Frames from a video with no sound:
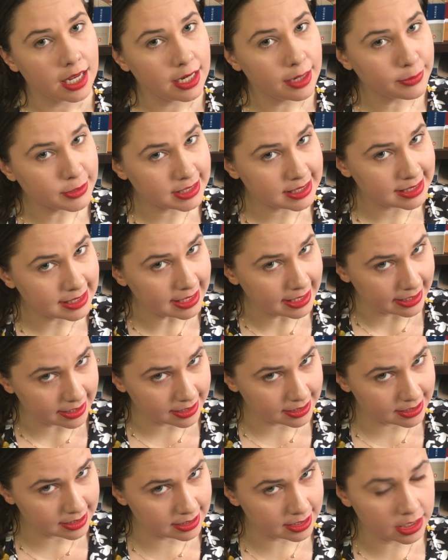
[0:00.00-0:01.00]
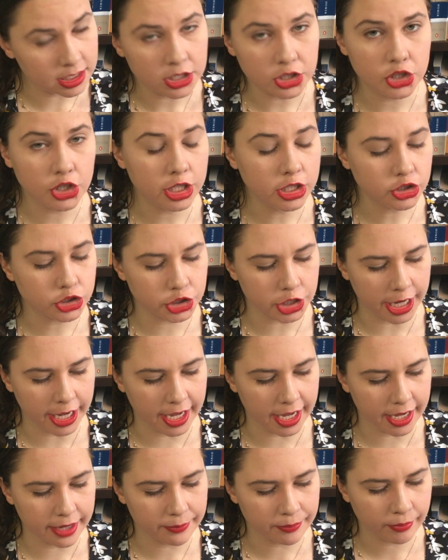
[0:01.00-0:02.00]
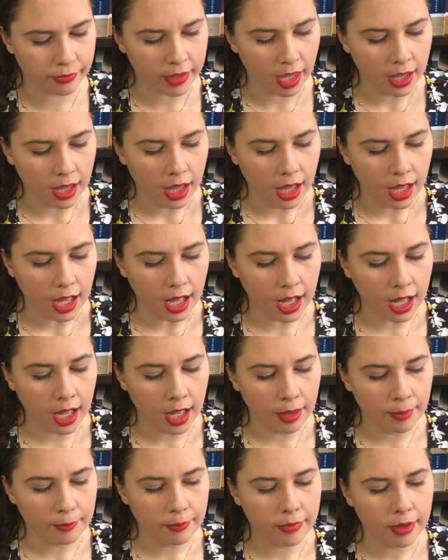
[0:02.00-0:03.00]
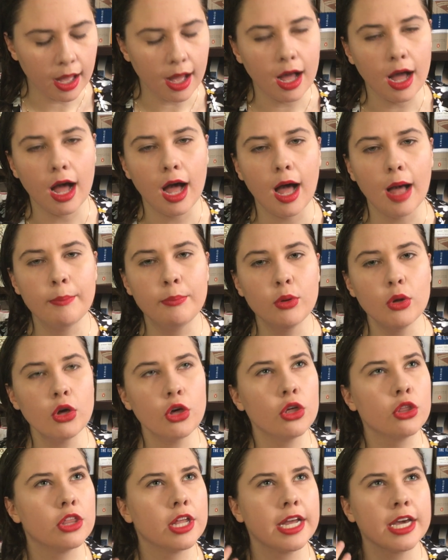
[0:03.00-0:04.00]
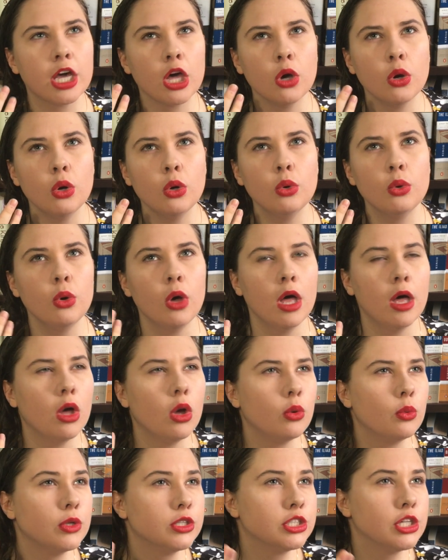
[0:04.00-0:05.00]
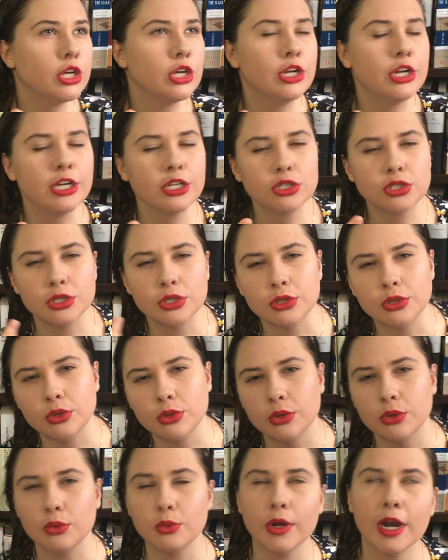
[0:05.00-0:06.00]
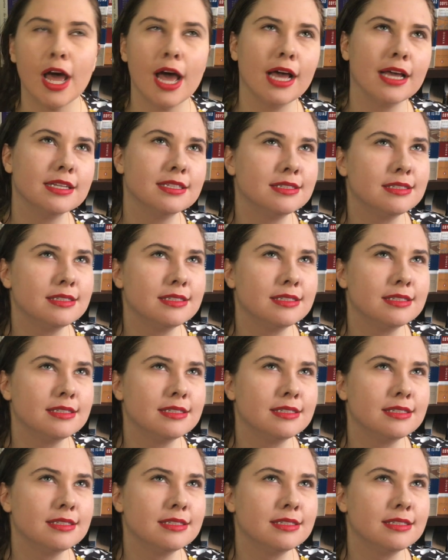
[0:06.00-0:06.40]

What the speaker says: Number 6, Nietzsche. A book that I go returning to when I